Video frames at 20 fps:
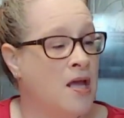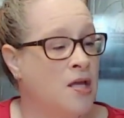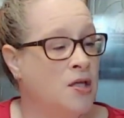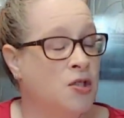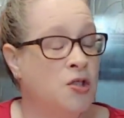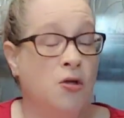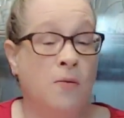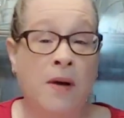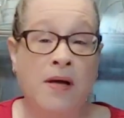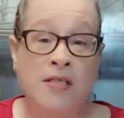
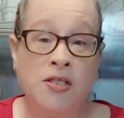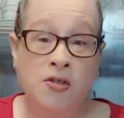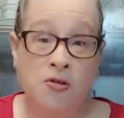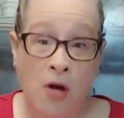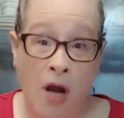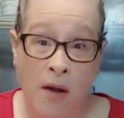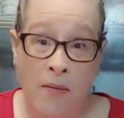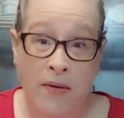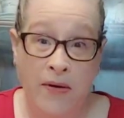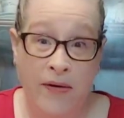So my
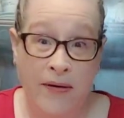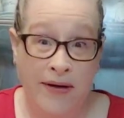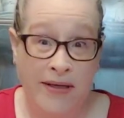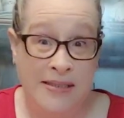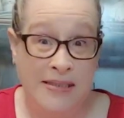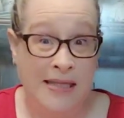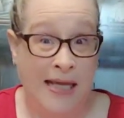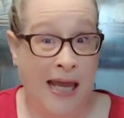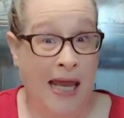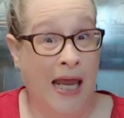strawberries
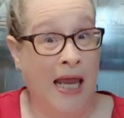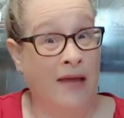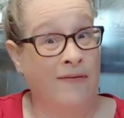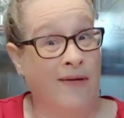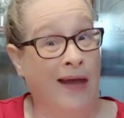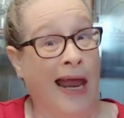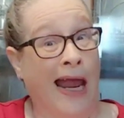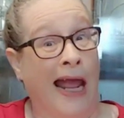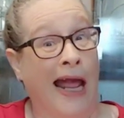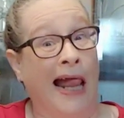gave
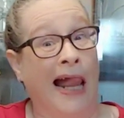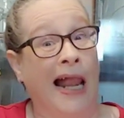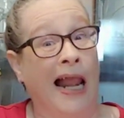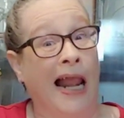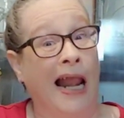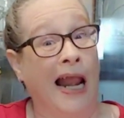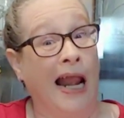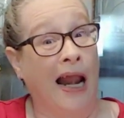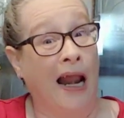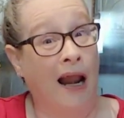
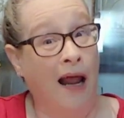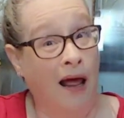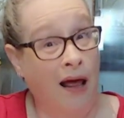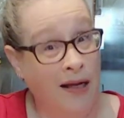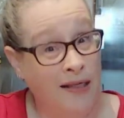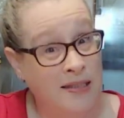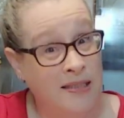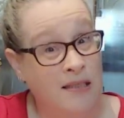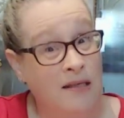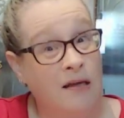a
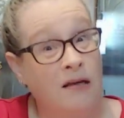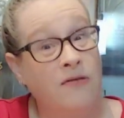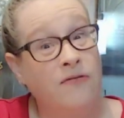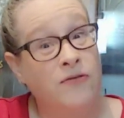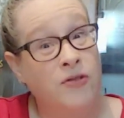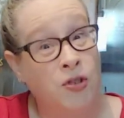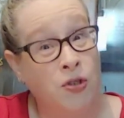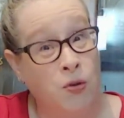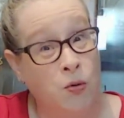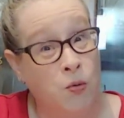lot of
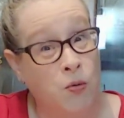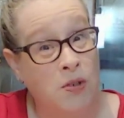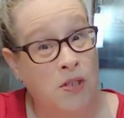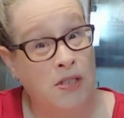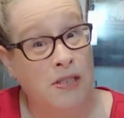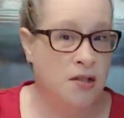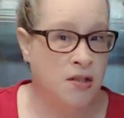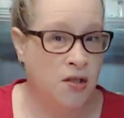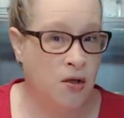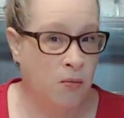juice.
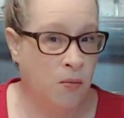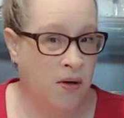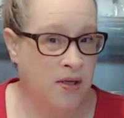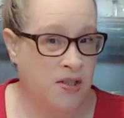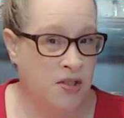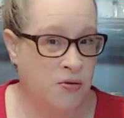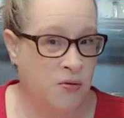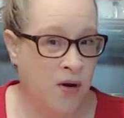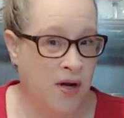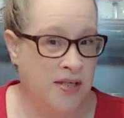So what
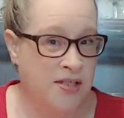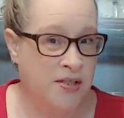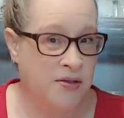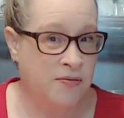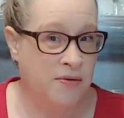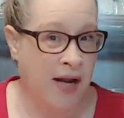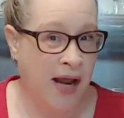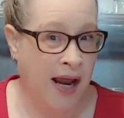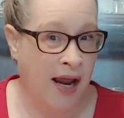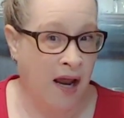do I do
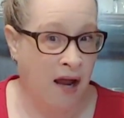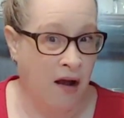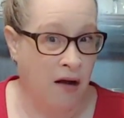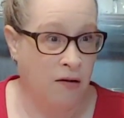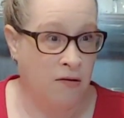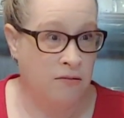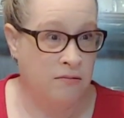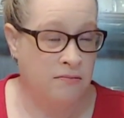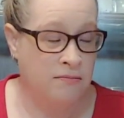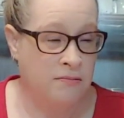now?
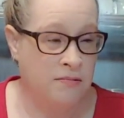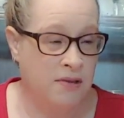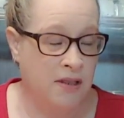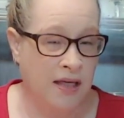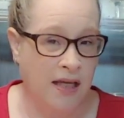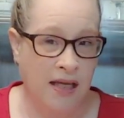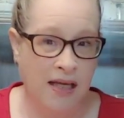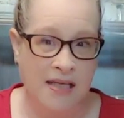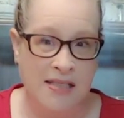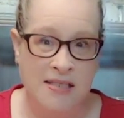
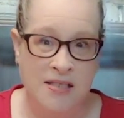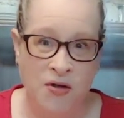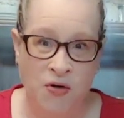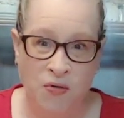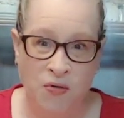Is it